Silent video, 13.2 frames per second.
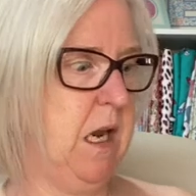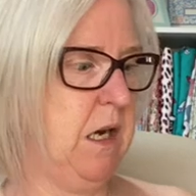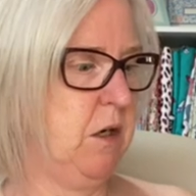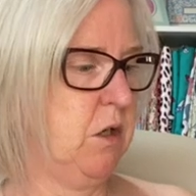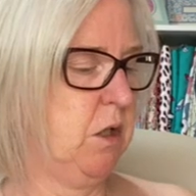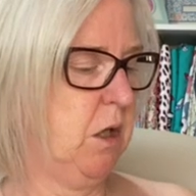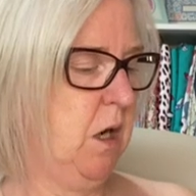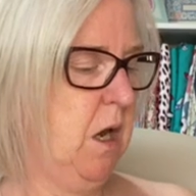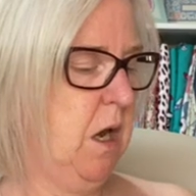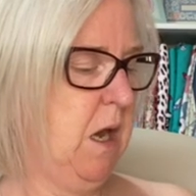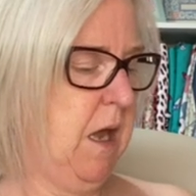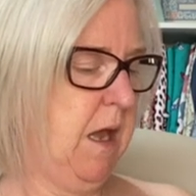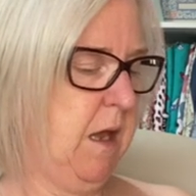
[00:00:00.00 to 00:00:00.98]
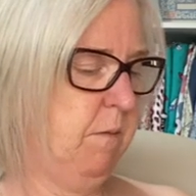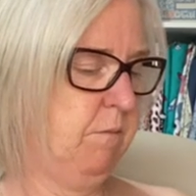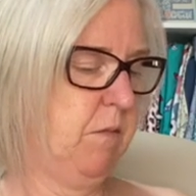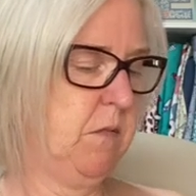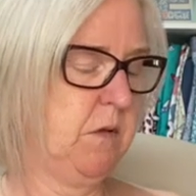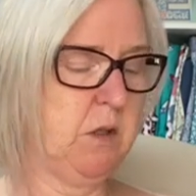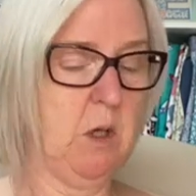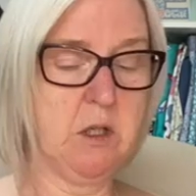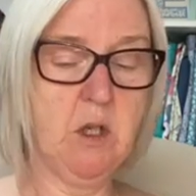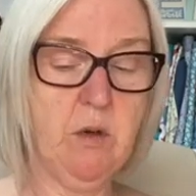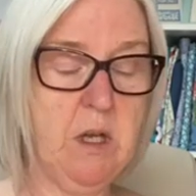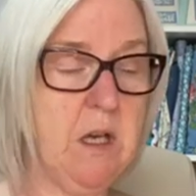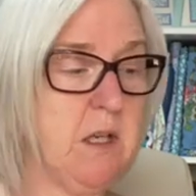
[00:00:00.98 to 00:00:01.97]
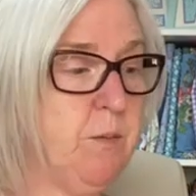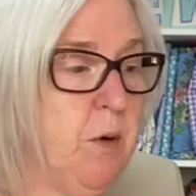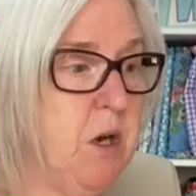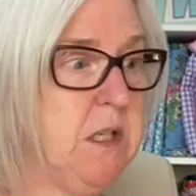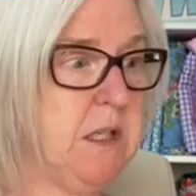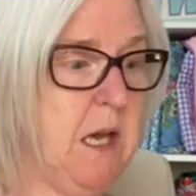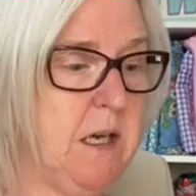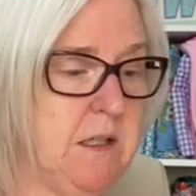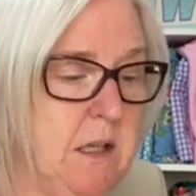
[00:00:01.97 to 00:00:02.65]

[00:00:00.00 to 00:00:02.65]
inch um, so I do think it's pretty size